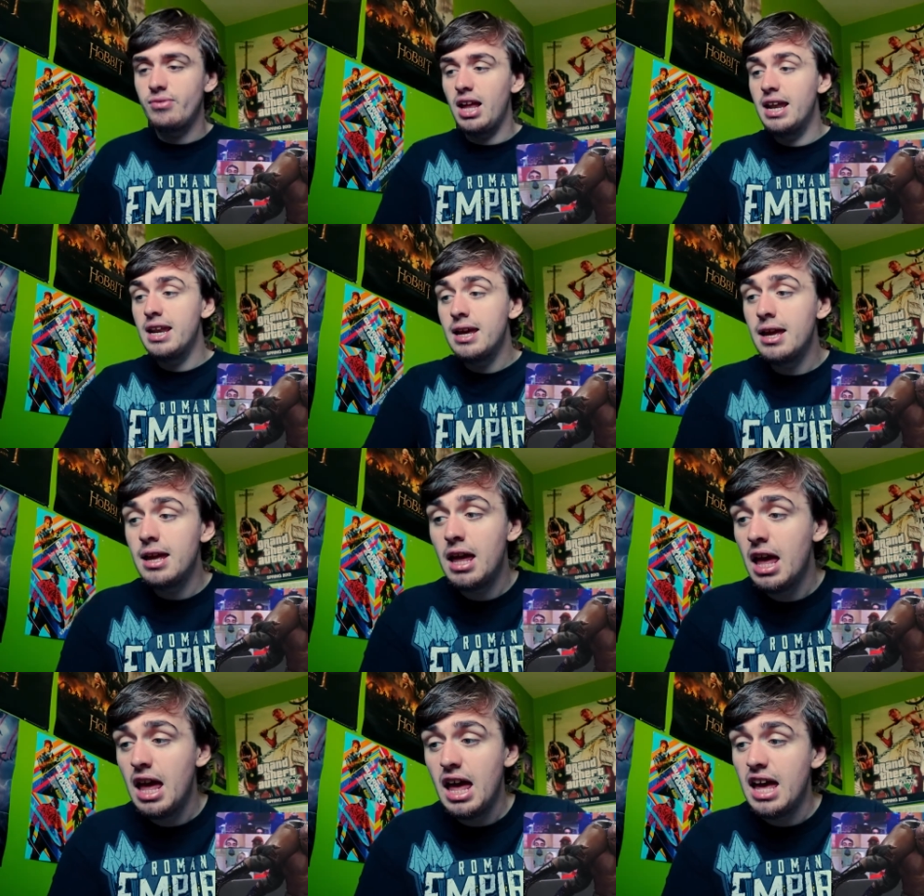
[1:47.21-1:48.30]
And
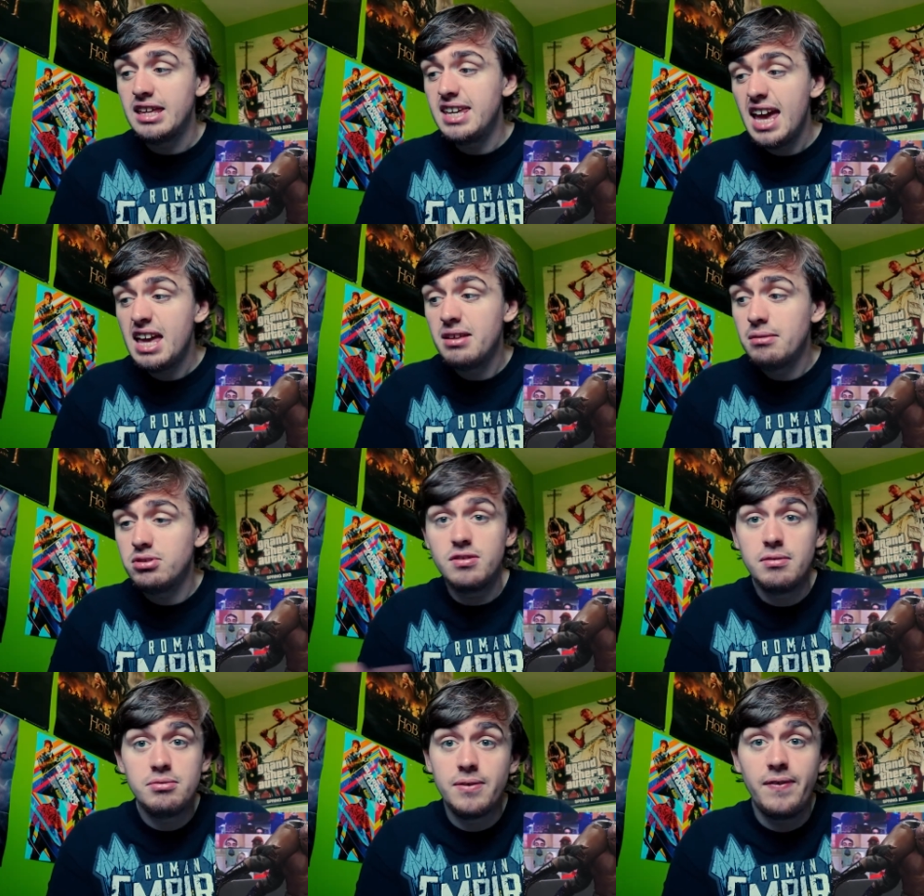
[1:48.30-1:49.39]
yeah, it
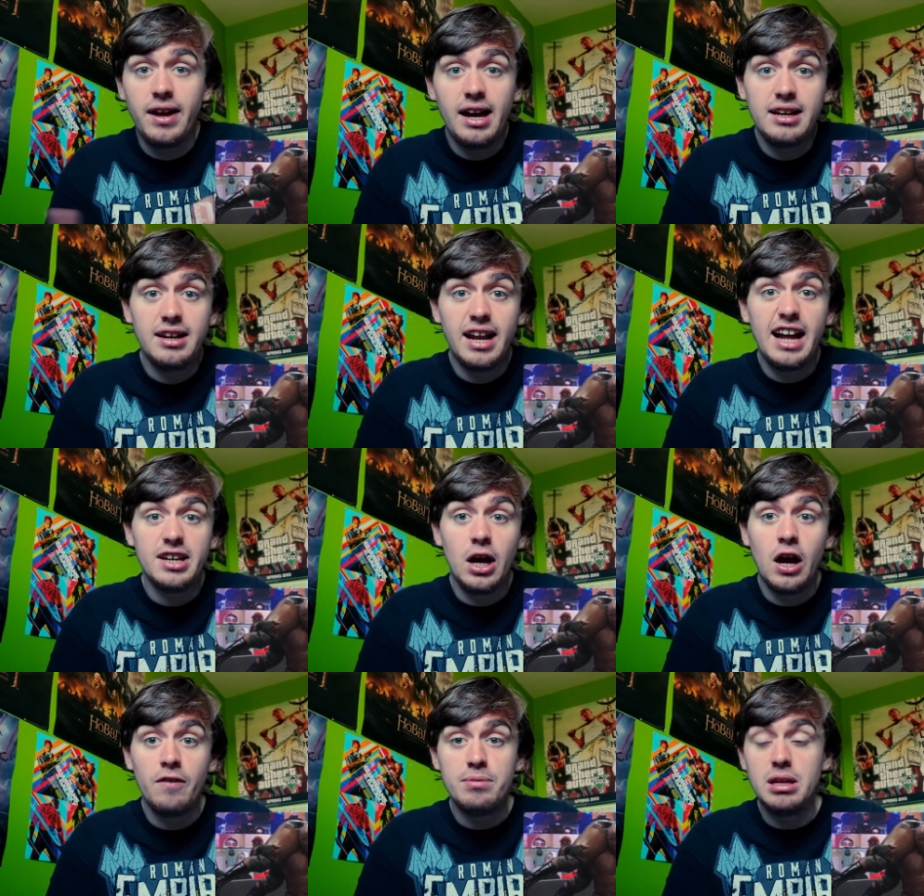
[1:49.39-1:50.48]
was a fine
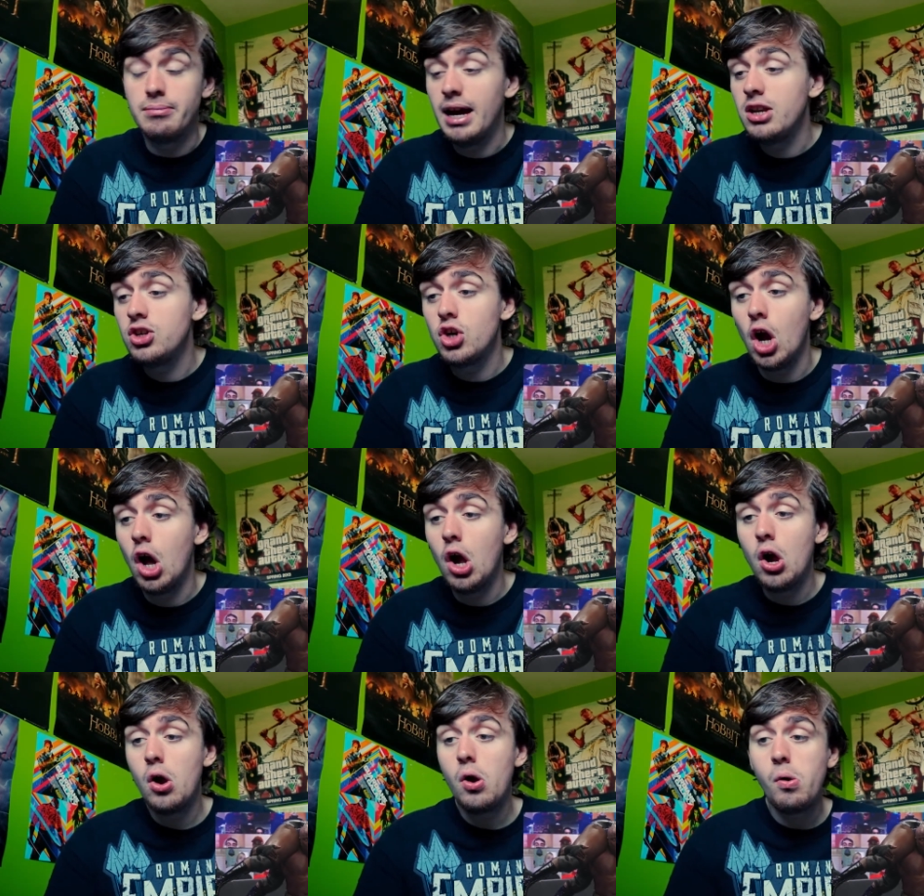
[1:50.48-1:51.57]
9.5-minute match.
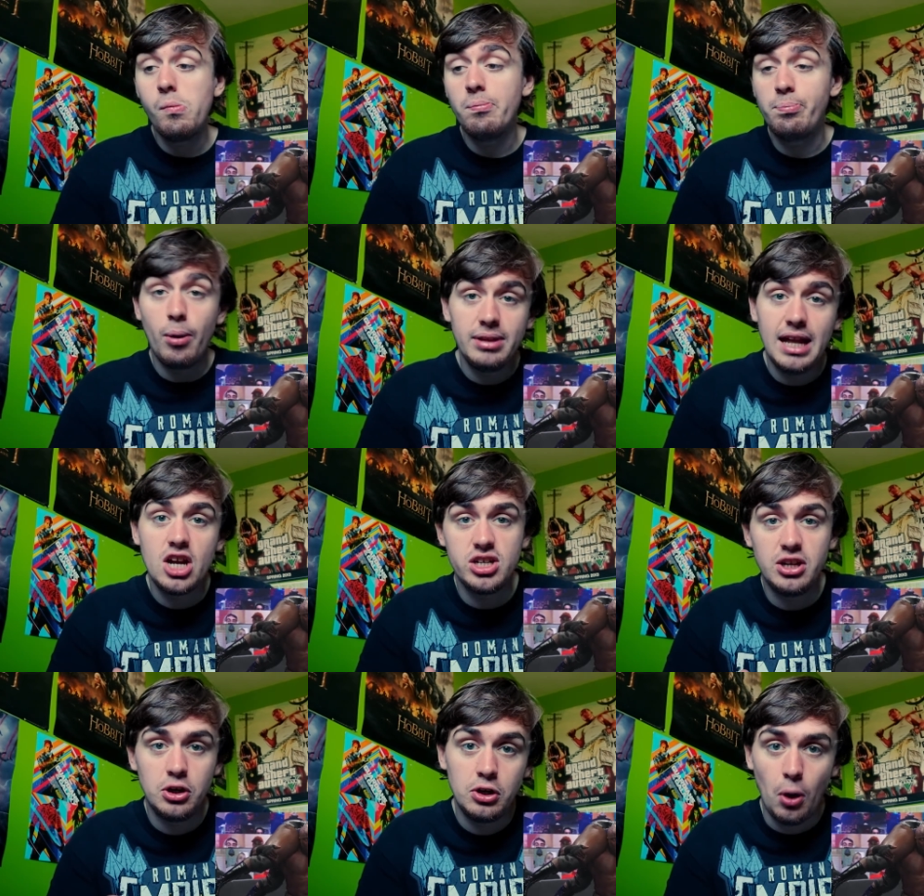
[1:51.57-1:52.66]
Bobby Lashley
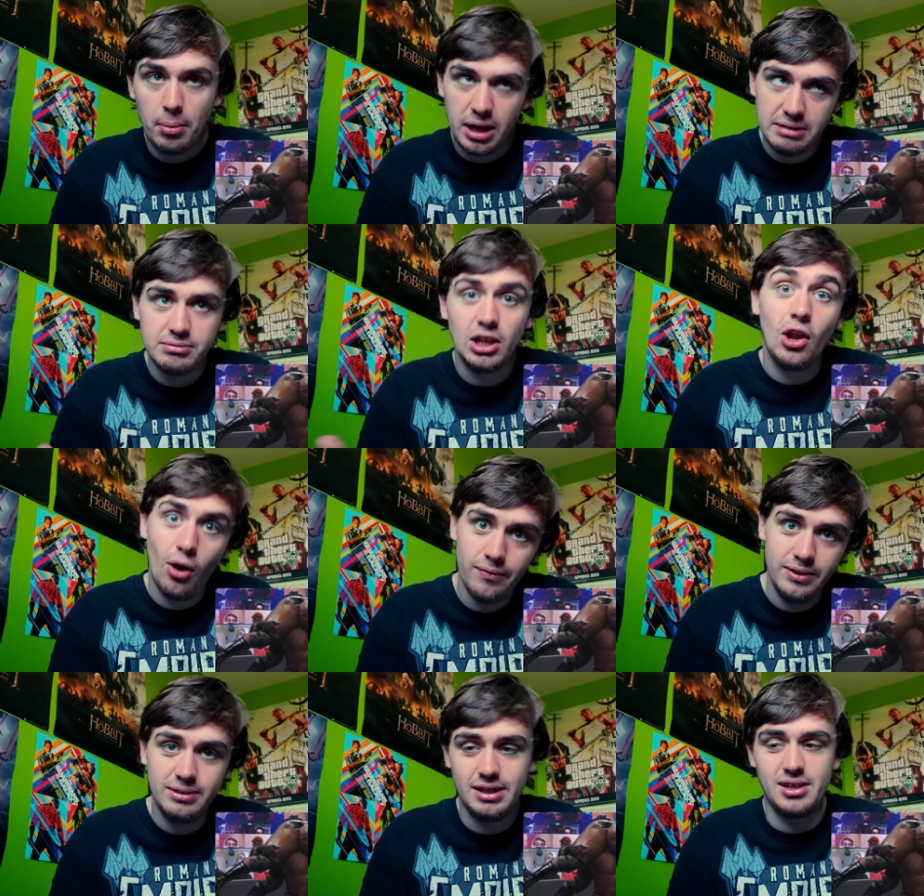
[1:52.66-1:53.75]
did dominate a lot of
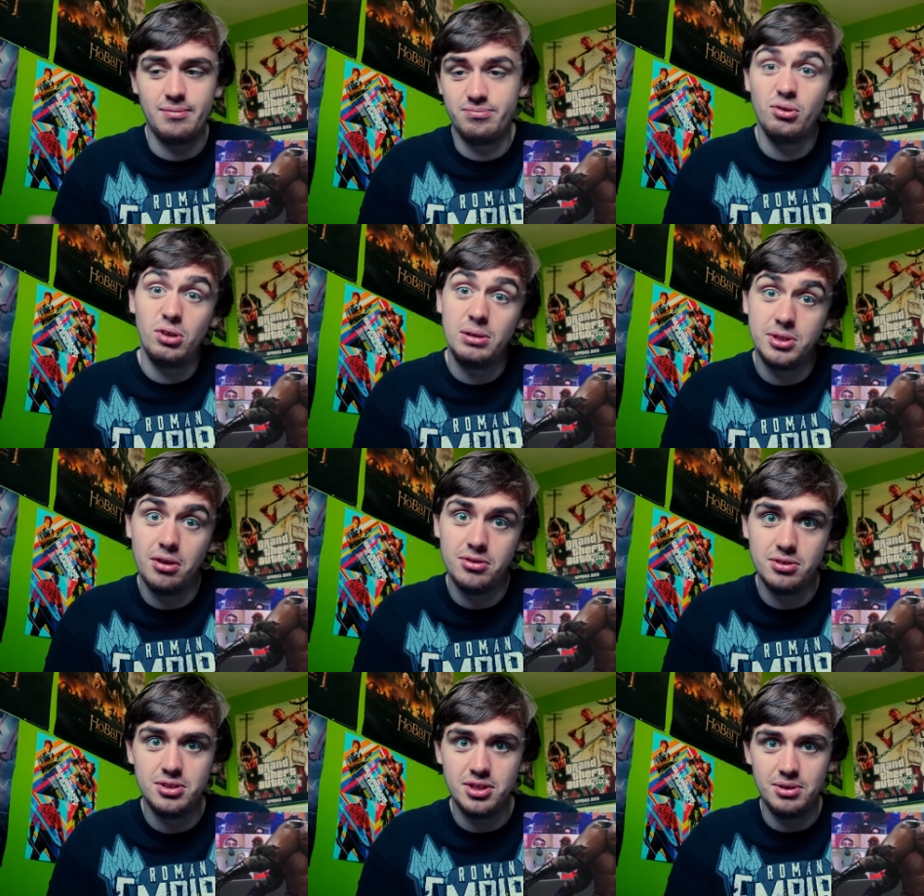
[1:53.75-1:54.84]
it, as I thought he was going to,
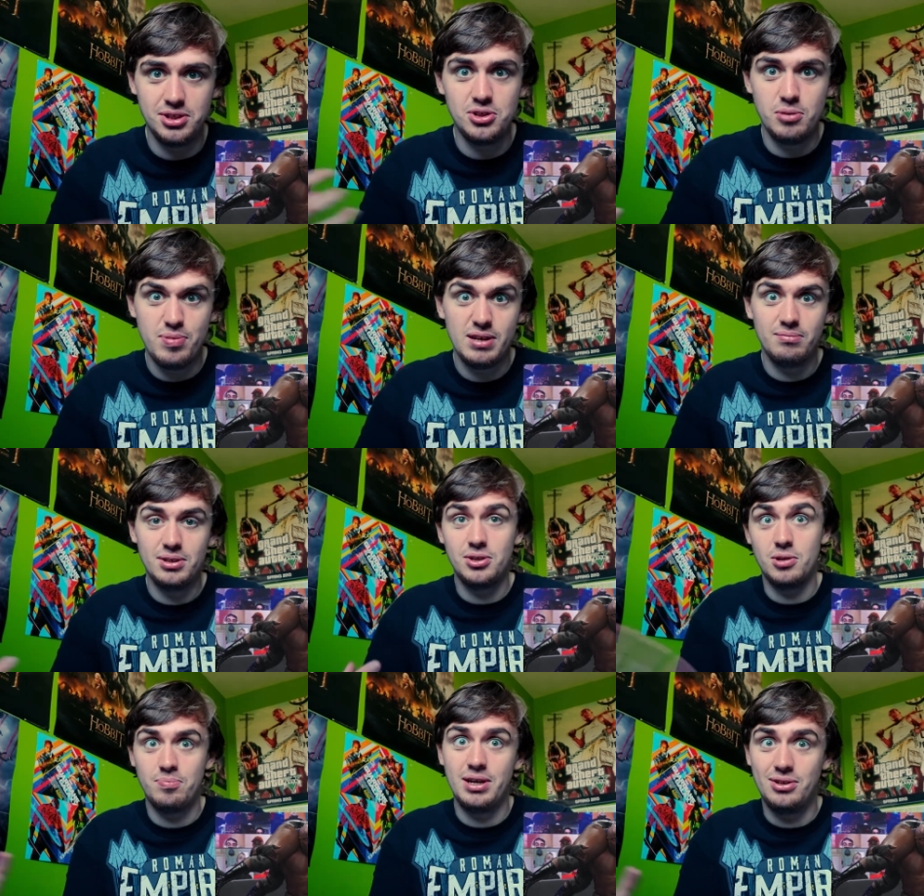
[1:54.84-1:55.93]
because he's such a
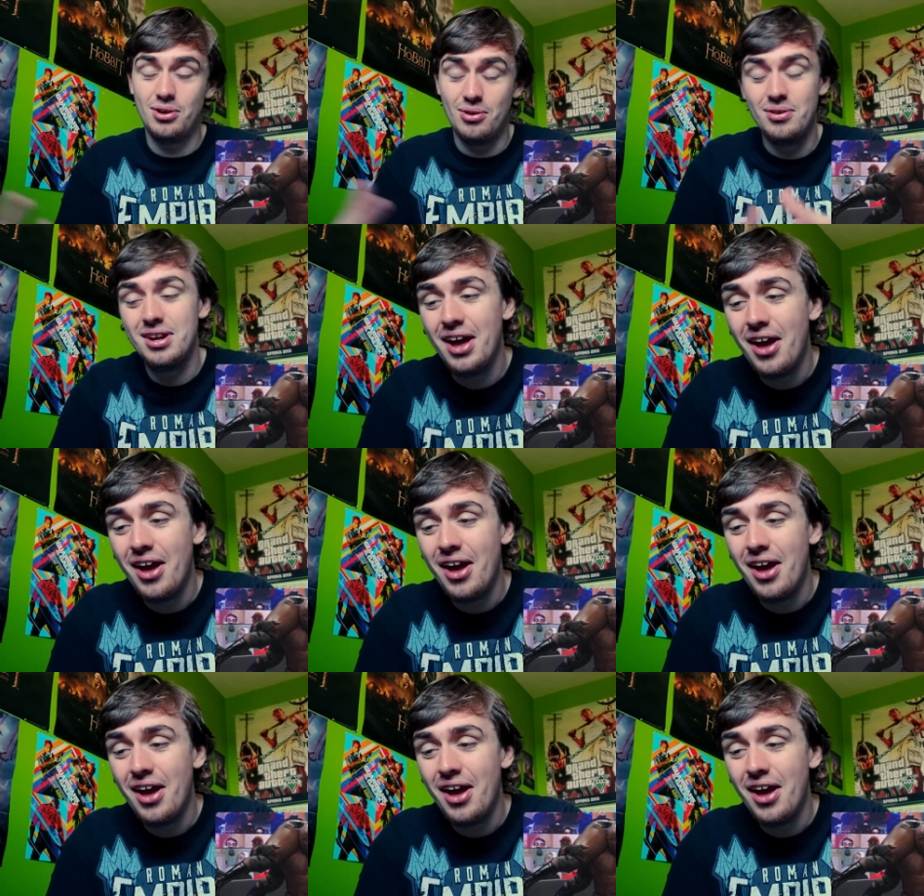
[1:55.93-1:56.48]
big dude.